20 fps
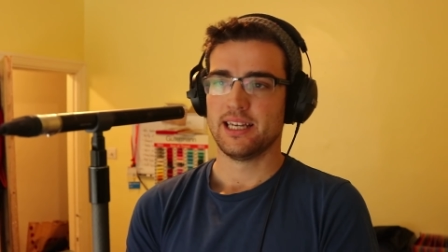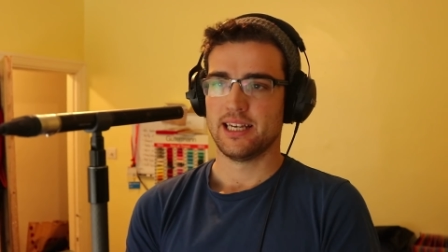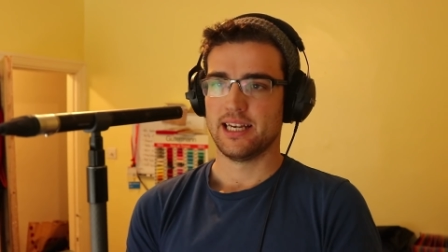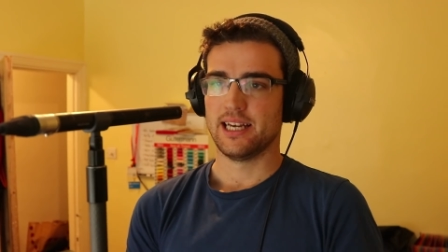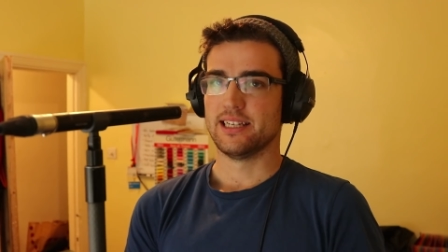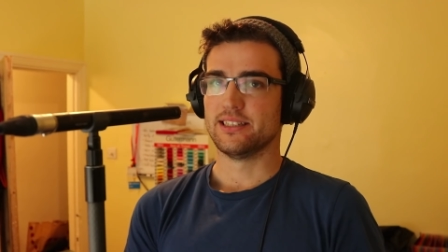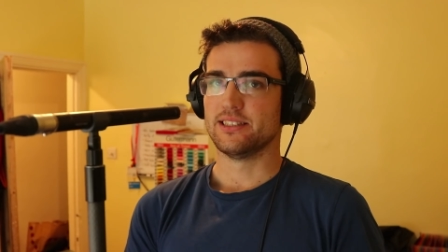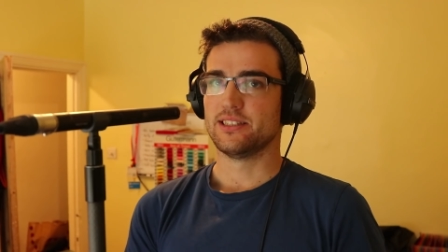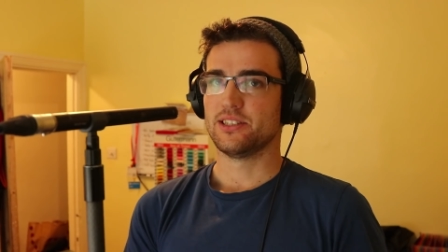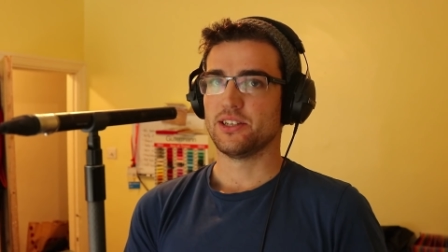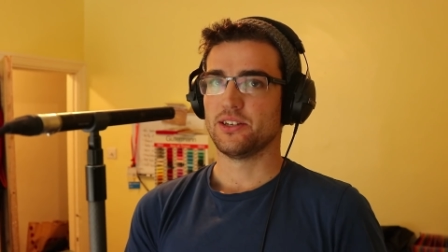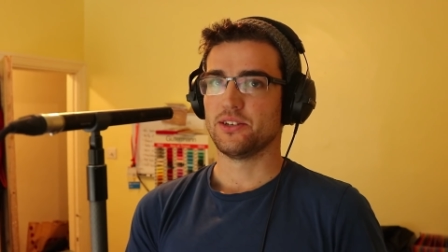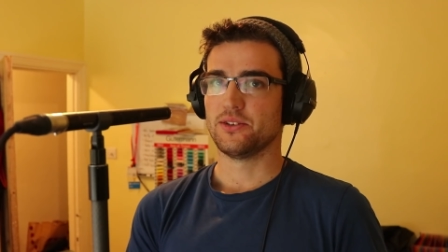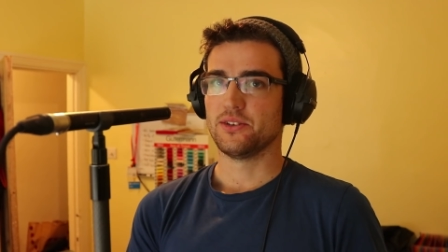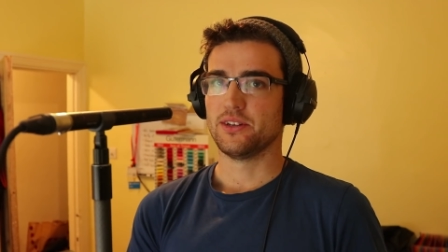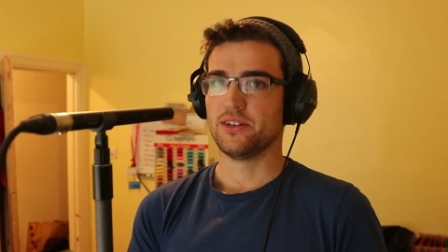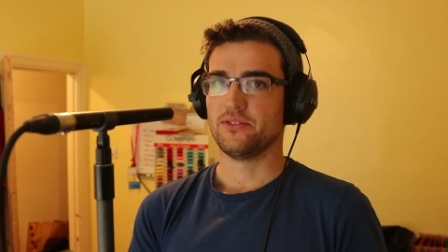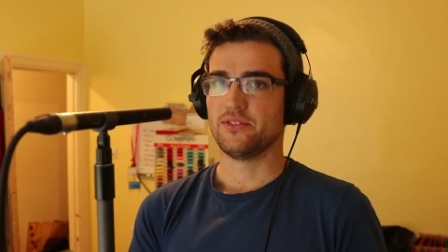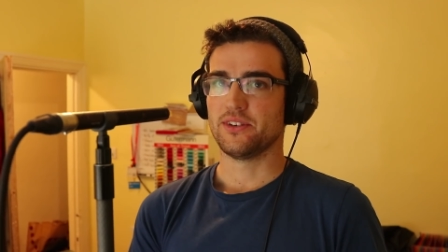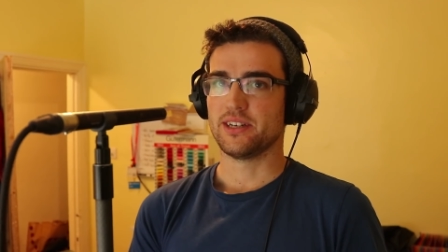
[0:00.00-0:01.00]
And so
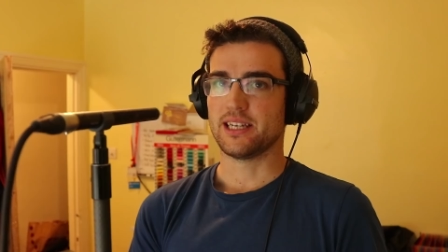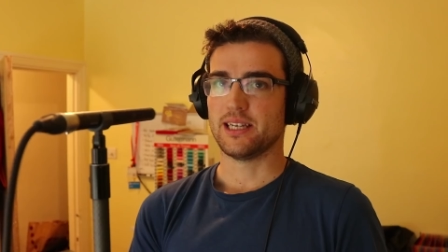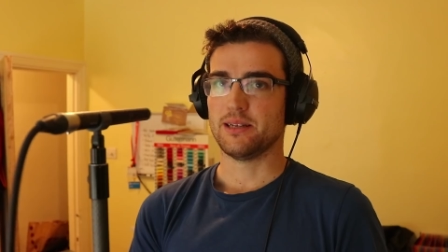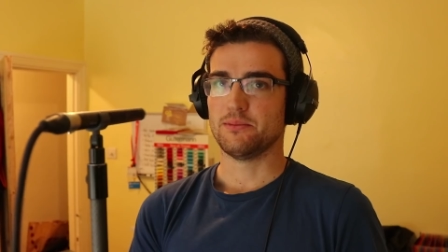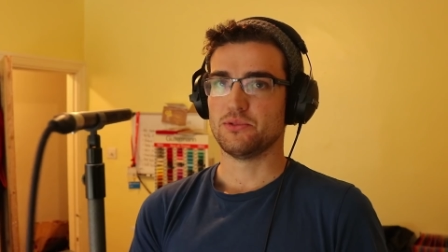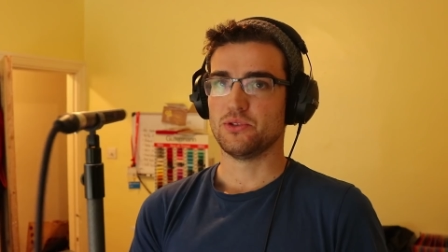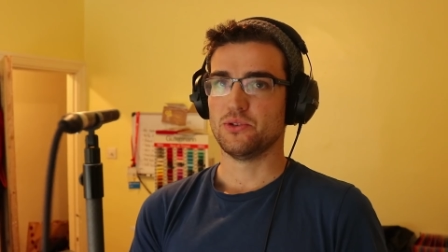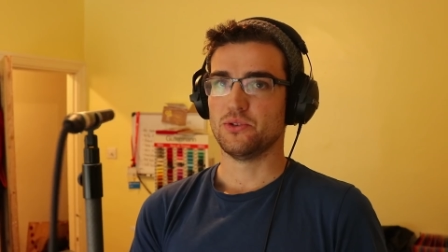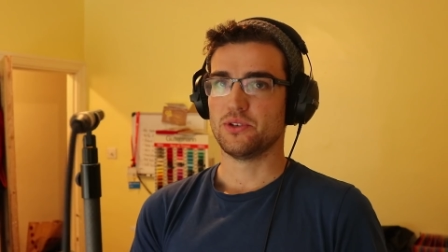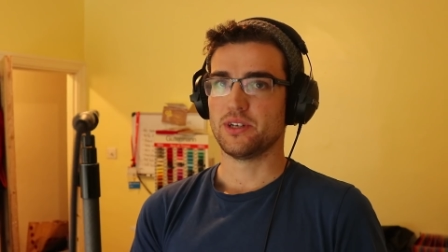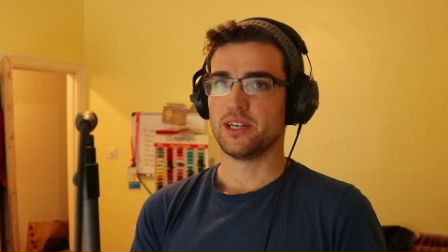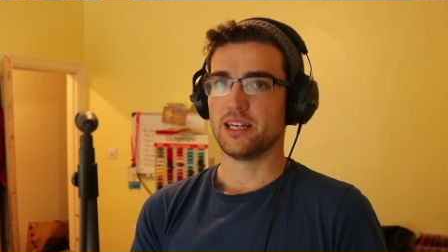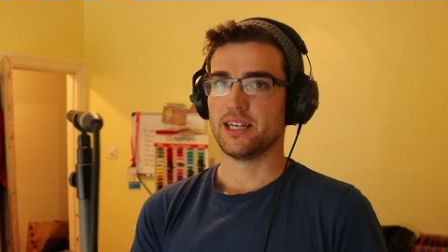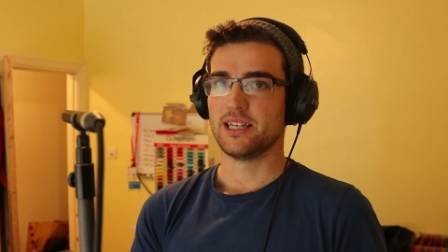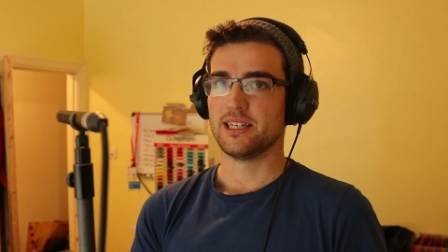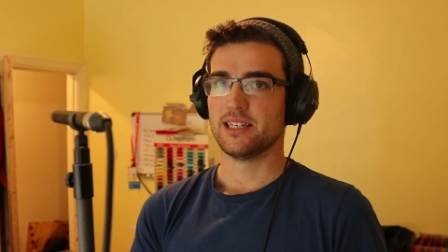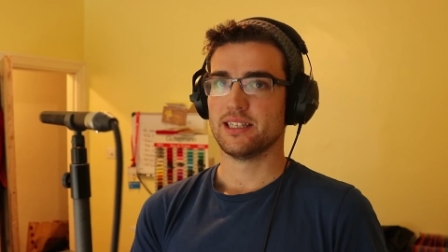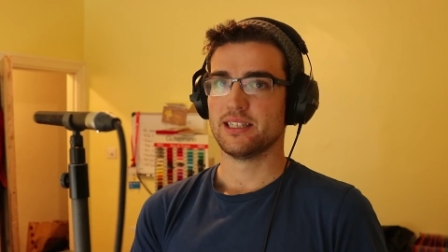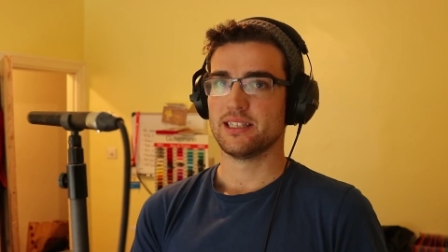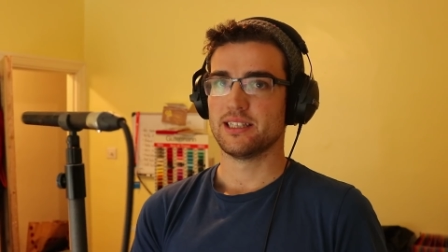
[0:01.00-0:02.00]
if I keep
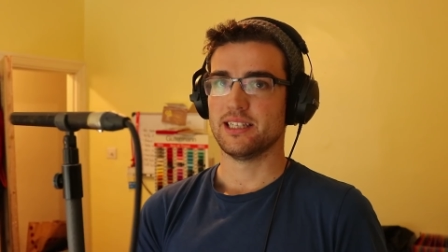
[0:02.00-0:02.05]
talking,